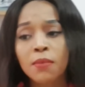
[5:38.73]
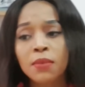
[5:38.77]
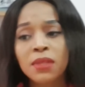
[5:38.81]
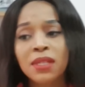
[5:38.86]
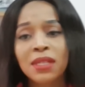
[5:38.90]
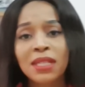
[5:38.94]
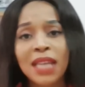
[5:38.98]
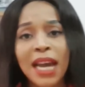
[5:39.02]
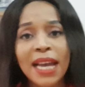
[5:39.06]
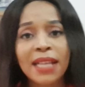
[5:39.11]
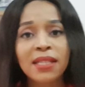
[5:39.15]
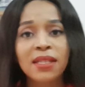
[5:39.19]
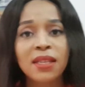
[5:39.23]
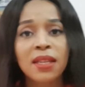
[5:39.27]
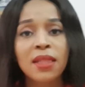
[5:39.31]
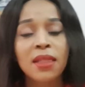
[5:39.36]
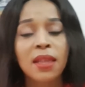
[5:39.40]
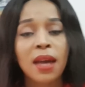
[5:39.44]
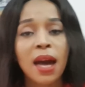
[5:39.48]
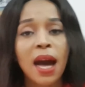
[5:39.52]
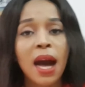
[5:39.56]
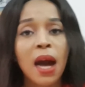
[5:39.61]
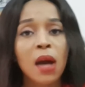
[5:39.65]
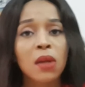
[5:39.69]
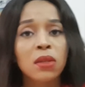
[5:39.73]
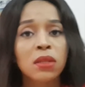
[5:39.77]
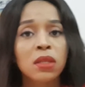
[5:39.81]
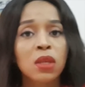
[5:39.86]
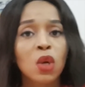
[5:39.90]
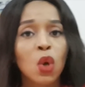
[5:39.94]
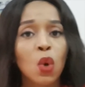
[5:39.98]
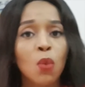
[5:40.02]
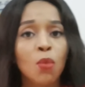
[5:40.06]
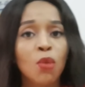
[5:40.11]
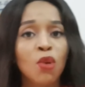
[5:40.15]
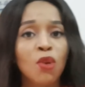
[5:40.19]
Citing the
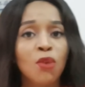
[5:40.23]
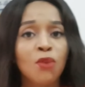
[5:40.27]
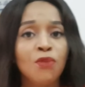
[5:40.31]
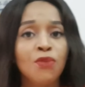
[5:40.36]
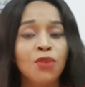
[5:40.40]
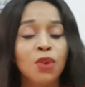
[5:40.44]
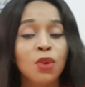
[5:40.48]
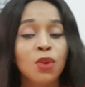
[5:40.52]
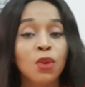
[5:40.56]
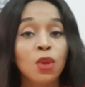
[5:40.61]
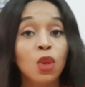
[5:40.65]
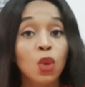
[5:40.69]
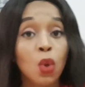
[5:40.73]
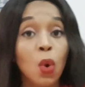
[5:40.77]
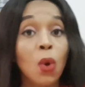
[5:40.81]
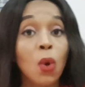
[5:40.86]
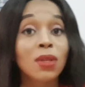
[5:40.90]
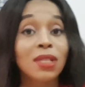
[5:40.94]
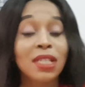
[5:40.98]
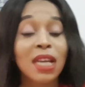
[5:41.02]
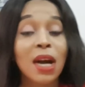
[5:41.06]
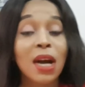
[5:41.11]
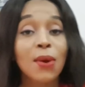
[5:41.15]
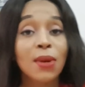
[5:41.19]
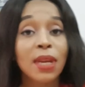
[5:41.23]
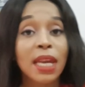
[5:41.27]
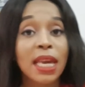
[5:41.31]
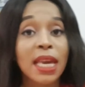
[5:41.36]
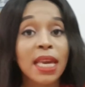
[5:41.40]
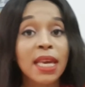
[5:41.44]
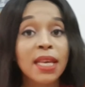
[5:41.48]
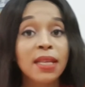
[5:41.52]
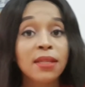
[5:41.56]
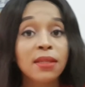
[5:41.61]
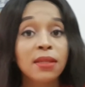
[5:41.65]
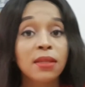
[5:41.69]
outcome of the lockdown
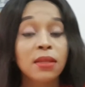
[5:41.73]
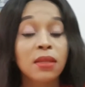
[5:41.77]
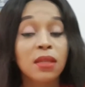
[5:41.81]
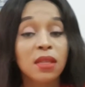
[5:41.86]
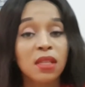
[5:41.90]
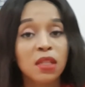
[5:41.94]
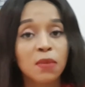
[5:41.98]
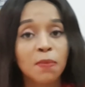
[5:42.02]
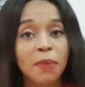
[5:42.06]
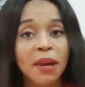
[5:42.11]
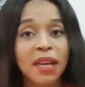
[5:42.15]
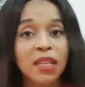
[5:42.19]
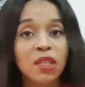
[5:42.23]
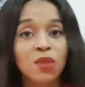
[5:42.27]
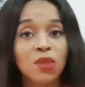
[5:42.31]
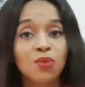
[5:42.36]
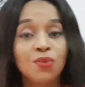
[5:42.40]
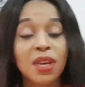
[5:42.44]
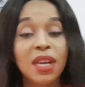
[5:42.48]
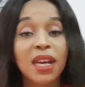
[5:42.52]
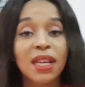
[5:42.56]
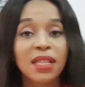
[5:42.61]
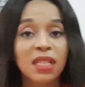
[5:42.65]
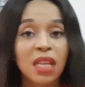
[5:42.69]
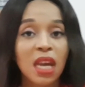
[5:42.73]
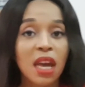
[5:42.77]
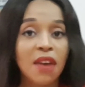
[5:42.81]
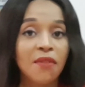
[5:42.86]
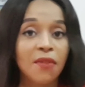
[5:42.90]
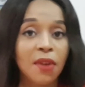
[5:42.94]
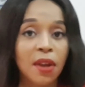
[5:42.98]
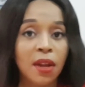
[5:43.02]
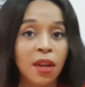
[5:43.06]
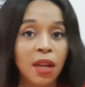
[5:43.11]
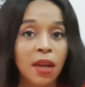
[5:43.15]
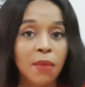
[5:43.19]
ease this past week, as I
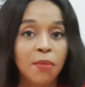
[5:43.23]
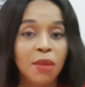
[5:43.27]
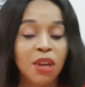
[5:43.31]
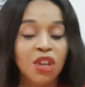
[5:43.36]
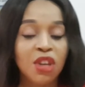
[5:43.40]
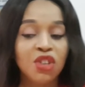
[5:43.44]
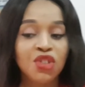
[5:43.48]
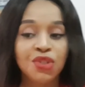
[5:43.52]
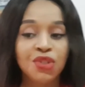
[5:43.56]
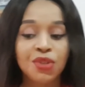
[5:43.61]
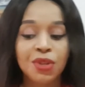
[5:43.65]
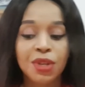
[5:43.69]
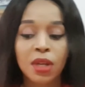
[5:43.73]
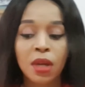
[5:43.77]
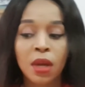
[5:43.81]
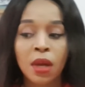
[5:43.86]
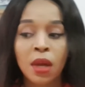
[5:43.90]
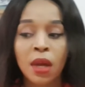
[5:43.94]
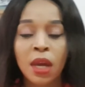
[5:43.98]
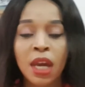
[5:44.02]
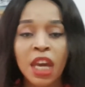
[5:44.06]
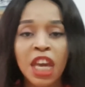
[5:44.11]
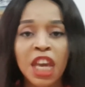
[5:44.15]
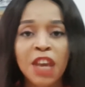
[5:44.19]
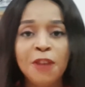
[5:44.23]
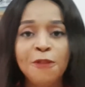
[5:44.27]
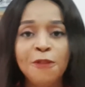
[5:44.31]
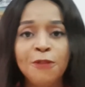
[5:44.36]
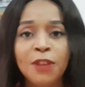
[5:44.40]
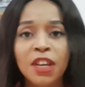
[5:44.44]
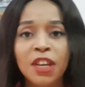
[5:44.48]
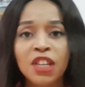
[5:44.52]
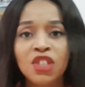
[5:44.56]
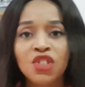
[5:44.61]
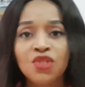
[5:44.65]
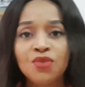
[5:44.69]
have earlier mentioned, if
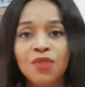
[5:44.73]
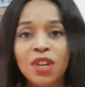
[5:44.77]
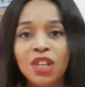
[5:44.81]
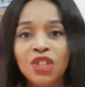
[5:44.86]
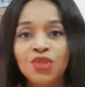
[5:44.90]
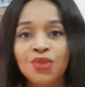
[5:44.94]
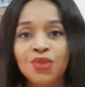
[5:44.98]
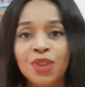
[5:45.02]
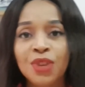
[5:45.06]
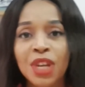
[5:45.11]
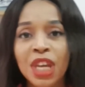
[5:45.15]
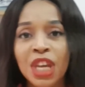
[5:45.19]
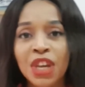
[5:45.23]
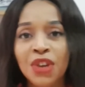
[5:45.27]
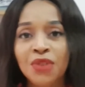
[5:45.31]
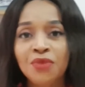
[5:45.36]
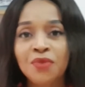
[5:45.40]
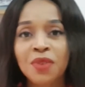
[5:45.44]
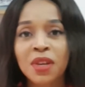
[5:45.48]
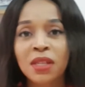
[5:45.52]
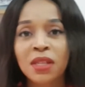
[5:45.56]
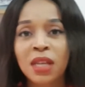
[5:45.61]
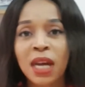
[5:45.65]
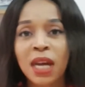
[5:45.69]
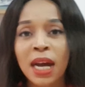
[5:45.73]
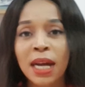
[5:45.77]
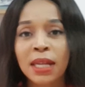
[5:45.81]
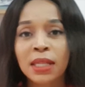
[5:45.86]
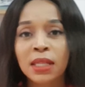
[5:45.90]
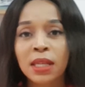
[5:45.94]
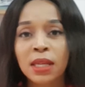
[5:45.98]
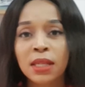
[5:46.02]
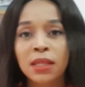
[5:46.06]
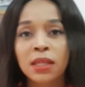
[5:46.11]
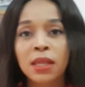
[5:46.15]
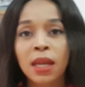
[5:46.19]
Nigeria should increase her
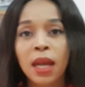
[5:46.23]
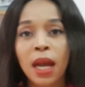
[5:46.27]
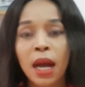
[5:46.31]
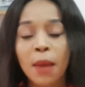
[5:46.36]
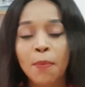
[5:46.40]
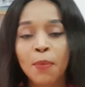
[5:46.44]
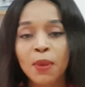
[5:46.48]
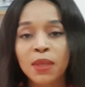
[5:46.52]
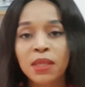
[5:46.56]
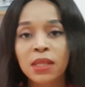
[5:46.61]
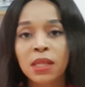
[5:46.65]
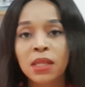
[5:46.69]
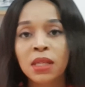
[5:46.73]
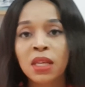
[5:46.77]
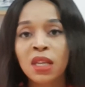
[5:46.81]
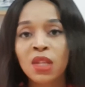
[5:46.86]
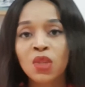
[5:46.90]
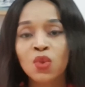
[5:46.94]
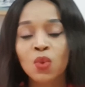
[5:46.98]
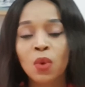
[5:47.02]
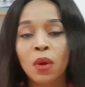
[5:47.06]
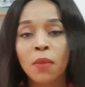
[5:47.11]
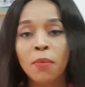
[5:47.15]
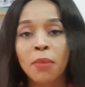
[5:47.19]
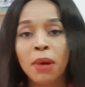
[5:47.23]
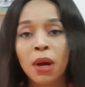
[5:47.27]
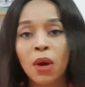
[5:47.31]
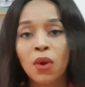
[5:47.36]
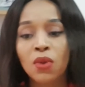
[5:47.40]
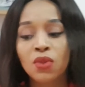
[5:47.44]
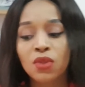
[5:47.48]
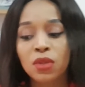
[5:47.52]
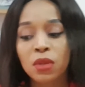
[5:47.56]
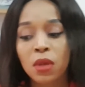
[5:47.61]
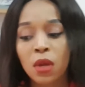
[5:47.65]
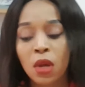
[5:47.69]
testing capacity to
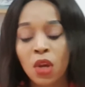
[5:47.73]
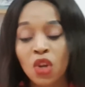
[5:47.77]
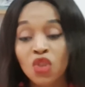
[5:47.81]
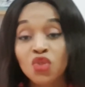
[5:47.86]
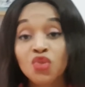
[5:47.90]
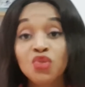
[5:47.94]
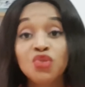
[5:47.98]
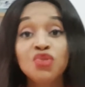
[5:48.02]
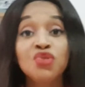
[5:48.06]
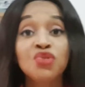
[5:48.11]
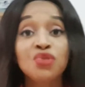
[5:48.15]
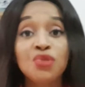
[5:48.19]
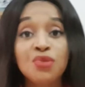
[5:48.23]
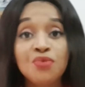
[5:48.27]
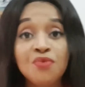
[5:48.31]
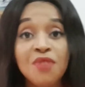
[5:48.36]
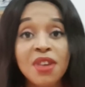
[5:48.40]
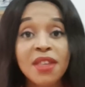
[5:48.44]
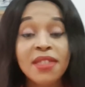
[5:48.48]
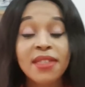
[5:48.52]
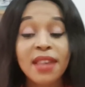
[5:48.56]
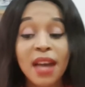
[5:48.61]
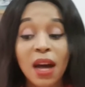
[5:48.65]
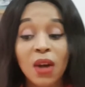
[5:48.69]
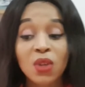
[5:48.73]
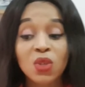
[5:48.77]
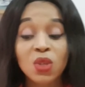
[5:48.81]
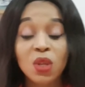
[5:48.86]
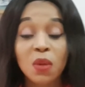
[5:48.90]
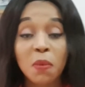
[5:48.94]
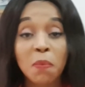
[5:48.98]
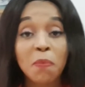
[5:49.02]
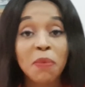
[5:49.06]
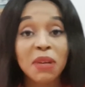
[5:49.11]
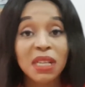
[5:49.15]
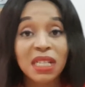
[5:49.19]
about 2,000 to
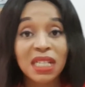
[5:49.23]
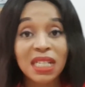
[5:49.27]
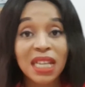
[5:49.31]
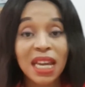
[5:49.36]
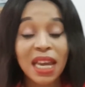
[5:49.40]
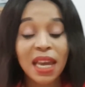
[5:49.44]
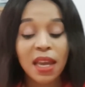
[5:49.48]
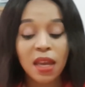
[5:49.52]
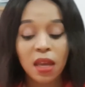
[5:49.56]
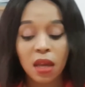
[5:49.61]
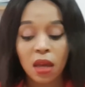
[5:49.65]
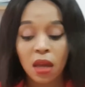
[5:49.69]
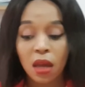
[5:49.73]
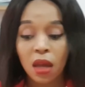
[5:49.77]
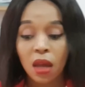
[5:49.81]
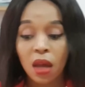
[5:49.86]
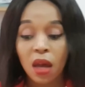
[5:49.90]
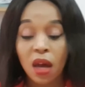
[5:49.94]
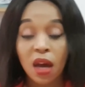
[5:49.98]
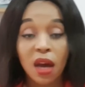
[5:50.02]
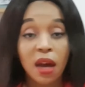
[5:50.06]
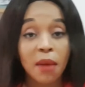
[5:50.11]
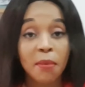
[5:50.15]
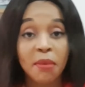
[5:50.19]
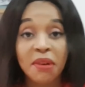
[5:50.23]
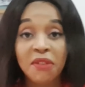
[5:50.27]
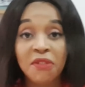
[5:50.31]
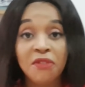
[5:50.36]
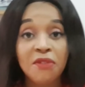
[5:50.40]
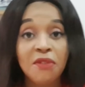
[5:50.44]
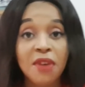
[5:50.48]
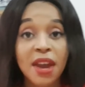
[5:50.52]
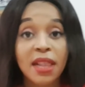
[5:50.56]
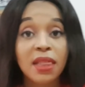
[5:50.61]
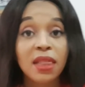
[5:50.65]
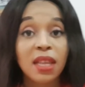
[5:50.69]
3,000 per day, I'm
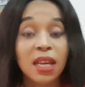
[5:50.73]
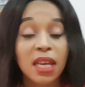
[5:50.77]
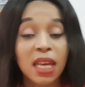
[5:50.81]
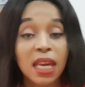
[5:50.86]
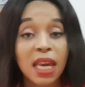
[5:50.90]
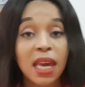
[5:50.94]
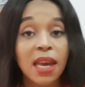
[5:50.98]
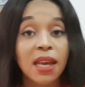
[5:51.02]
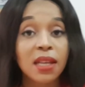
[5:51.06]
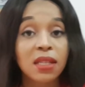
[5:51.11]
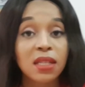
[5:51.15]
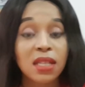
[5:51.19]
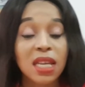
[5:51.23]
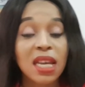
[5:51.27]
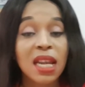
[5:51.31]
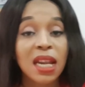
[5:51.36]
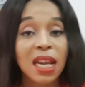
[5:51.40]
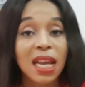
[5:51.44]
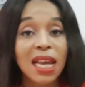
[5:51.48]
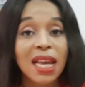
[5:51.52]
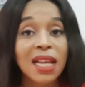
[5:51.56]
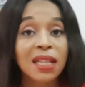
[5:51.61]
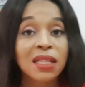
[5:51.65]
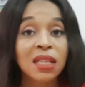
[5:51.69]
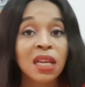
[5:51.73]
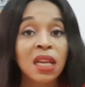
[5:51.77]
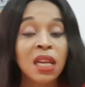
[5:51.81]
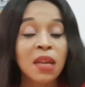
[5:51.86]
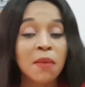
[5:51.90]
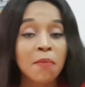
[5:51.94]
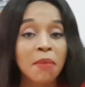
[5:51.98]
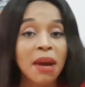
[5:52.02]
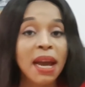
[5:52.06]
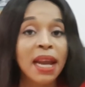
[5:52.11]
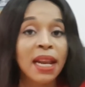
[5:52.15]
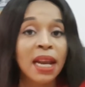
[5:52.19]
afraid the case in
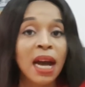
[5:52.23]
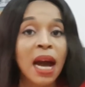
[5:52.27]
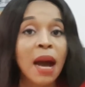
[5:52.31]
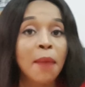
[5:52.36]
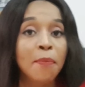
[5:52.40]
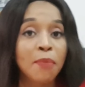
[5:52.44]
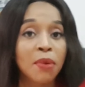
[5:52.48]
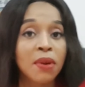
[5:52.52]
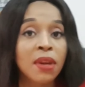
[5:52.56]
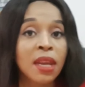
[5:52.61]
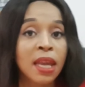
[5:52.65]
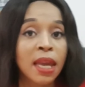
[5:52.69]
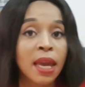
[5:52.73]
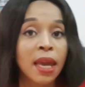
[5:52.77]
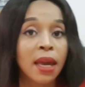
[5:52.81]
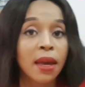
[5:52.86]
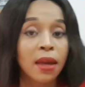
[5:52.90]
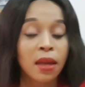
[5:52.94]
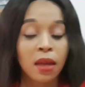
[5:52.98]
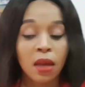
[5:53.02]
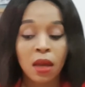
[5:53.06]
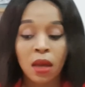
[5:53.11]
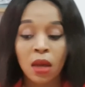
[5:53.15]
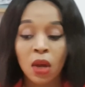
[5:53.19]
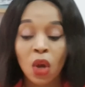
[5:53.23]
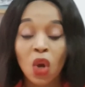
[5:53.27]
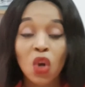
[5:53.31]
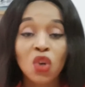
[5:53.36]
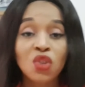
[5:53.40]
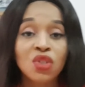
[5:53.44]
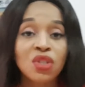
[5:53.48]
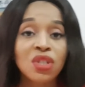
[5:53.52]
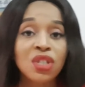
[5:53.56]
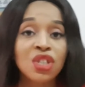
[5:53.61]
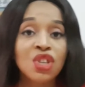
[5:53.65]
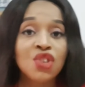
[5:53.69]
Italy might happen here,
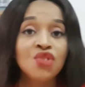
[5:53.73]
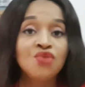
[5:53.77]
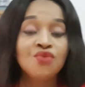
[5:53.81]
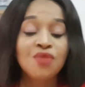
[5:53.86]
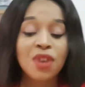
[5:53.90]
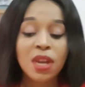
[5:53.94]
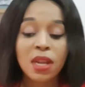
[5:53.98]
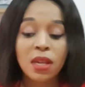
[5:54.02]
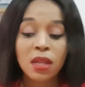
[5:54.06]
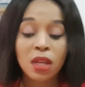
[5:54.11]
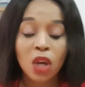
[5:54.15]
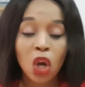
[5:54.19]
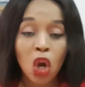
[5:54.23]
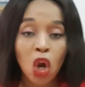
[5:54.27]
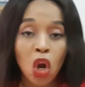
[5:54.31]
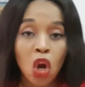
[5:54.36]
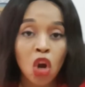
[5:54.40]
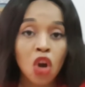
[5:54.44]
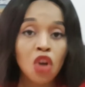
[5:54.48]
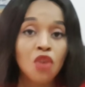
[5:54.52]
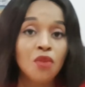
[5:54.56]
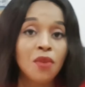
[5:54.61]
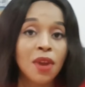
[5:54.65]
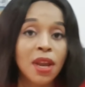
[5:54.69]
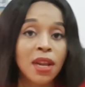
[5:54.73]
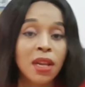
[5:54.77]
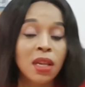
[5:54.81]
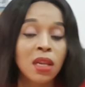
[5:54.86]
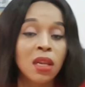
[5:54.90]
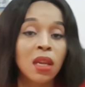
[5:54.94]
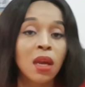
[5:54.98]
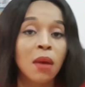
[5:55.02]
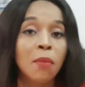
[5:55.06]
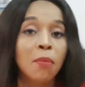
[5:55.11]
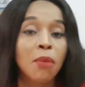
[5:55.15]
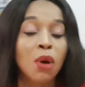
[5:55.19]
considering the
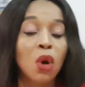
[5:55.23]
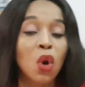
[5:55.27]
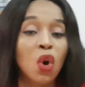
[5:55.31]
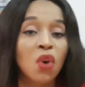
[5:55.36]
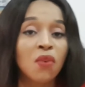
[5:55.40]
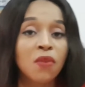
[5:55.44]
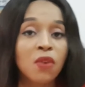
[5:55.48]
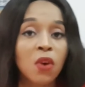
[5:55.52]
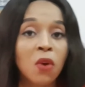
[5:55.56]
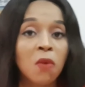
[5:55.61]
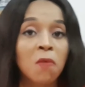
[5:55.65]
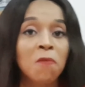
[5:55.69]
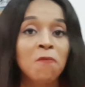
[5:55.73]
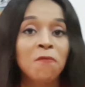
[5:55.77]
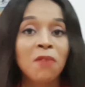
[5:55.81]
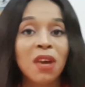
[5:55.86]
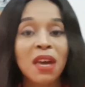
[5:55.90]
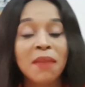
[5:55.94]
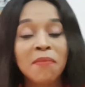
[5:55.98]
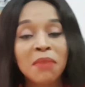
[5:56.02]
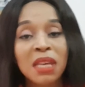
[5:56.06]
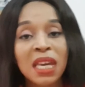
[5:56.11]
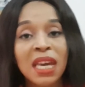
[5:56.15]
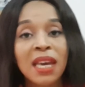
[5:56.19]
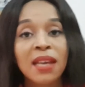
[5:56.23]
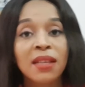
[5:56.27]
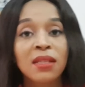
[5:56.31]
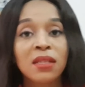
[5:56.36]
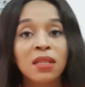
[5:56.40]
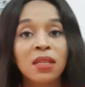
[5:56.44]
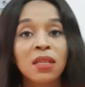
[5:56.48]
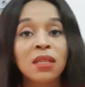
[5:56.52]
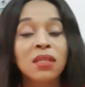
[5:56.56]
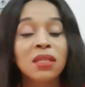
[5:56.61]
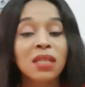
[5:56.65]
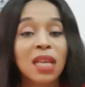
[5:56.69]
current number of confirmed
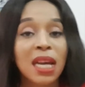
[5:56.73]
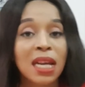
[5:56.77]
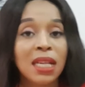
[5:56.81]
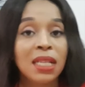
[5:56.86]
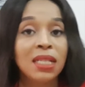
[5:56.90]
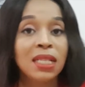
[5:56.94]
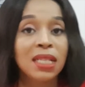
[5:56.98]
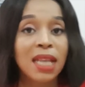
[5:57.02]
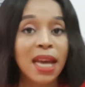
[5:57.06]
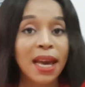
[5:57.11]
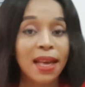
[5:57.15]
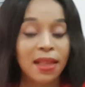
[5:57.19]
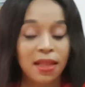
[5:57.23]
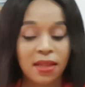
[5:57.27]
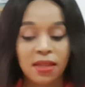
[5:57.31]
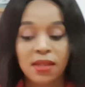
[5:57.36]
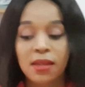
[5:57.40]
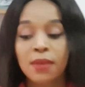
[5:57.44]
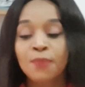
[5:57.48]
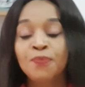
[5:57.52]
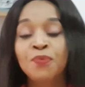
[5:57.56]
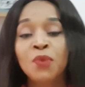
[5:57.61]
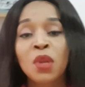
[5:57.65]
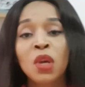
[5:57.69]
cases and deaths.